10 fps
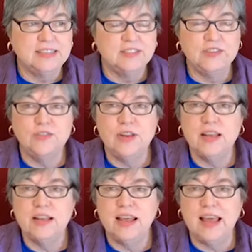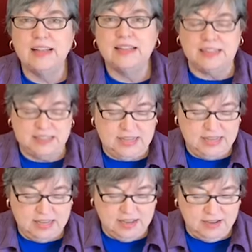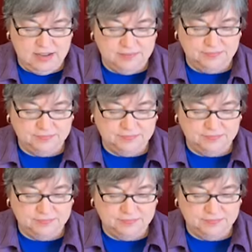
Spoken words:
unit at the the